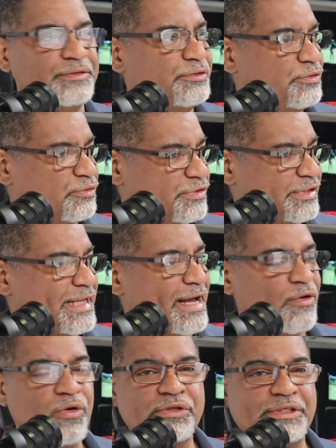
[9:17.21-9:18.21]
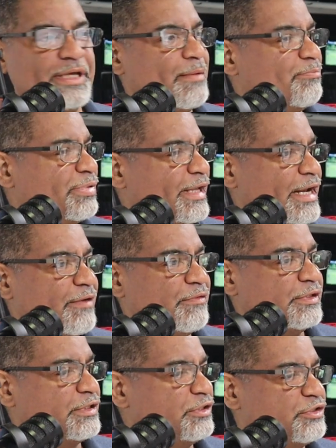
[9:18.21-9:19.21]
Using that whole template,
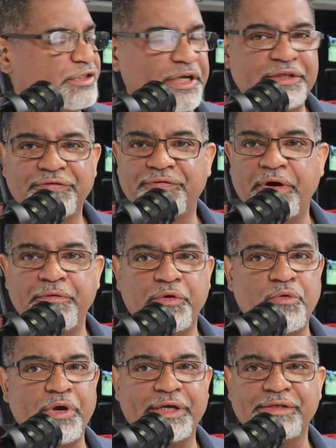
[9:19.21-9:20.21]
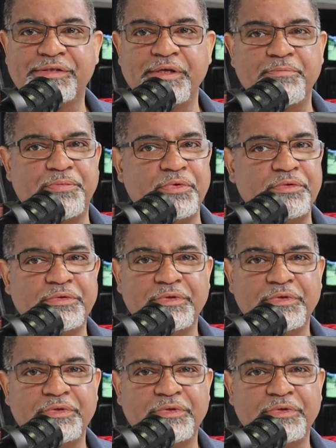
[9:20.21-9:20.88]
everything changed, very quick and simple.